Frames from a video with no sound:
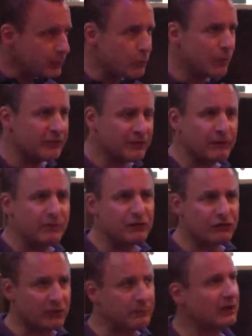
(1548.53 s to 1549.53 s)
Well, I think we
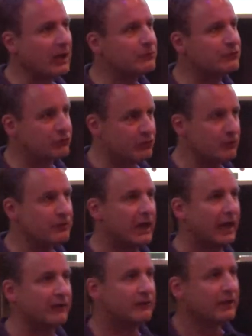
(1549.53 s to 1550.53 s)
sometimes do
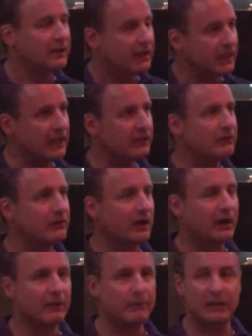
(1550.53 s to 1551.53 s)
that in
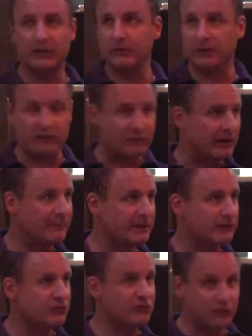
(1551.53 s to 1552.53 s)

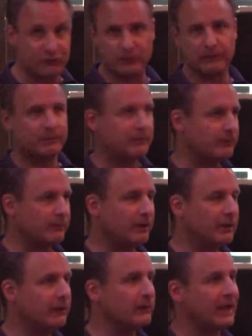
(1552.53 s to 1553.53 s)
environmental issues or,
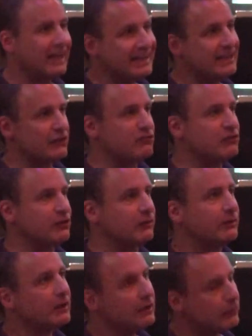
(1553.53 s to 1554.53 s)
well, hell, any issue.
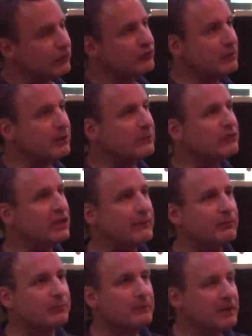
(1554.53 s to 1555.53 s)
We sometimes
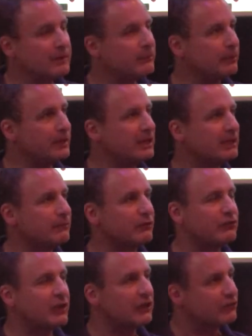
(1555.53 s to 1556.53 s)
keep repeating
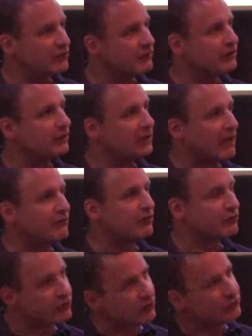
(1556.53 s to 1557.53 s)
mistakes even though the
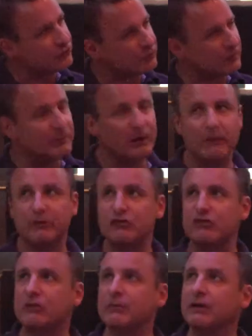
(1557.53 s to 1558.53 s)
evidence tells us we probably
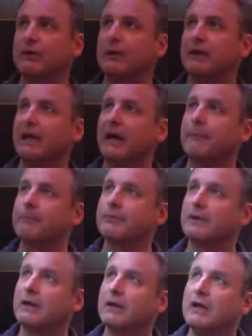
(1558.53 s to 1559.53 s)
shouldn't be doing that.
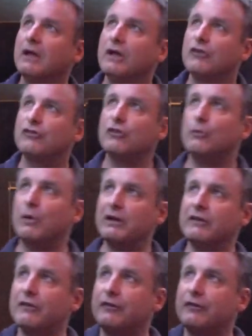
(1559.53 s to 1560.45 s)
So one of the